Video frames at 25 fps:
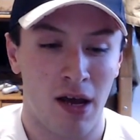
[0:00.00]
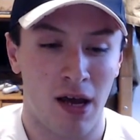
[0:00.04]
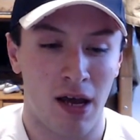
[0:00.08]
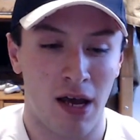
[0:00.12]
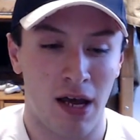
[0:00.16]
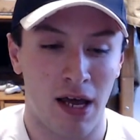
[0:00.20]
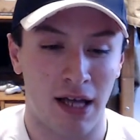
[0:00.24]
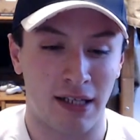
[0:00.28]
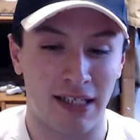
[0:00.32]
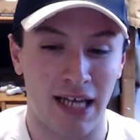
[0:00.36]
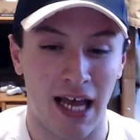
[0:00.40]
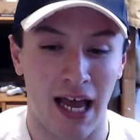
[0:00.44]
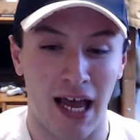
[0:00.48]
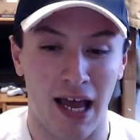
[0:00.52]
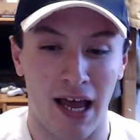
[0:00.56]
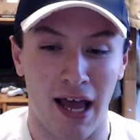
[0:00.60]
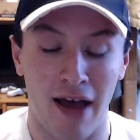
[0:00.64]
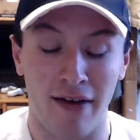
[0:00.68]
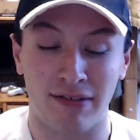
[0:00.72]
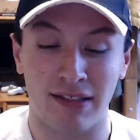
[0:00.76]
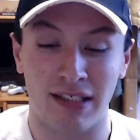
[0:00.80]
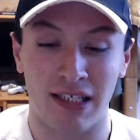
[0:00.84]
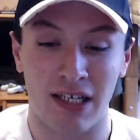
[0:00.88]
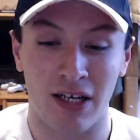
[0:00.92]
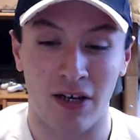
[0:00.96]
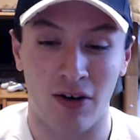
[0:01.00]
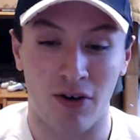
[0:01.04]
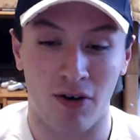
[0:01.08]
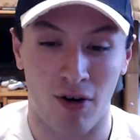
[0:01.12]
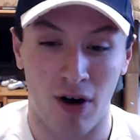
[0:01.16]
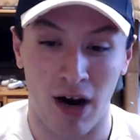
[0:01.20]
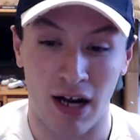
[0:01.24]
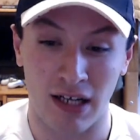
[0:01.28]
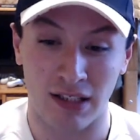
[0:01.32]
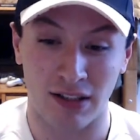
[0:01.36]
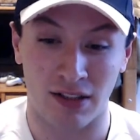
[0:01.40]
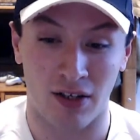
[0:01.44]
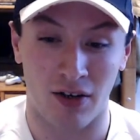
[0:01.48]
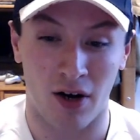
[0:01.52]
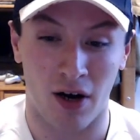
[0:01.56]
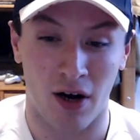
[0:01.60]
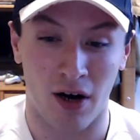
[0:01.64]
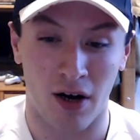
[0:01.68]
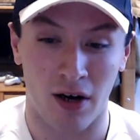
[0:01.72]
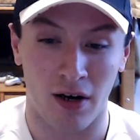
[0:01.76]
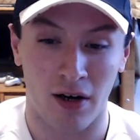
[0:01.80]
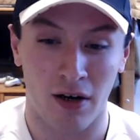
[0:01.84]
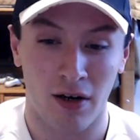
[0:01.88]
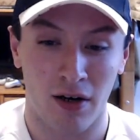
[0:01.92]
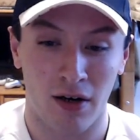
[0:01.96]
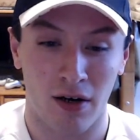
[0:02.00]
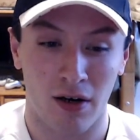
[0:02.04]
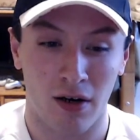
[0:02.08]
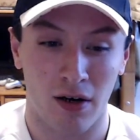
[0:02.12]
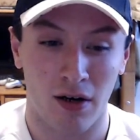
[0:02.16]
and it's FC Krasnodar,